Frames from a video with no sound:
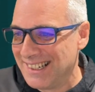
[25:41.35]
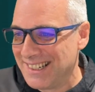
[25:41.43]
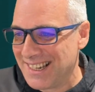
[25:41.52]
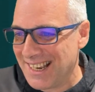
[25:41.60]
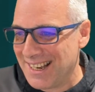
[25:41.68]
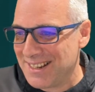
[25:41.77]

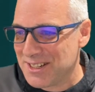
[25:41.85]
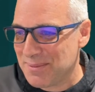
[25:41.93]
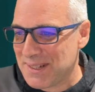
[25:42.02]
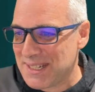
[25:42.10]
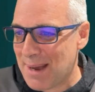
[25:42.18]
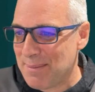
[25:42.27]
yeah, so my
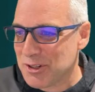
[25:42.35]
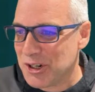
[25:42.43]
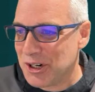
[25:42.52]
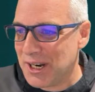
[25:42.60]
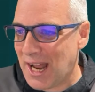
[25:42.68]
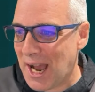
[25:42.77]
timer's
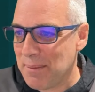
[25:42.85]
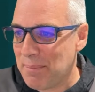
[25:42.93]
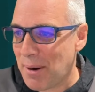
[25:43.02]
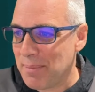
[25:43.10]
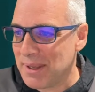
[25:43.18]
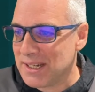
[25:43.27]
going. I can
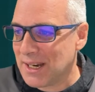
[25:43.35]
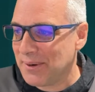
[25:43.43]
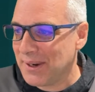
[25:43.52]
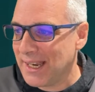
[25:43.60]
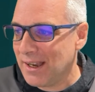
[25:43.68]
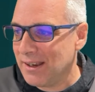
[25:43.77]
pop this out
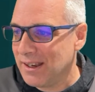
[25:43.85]
here.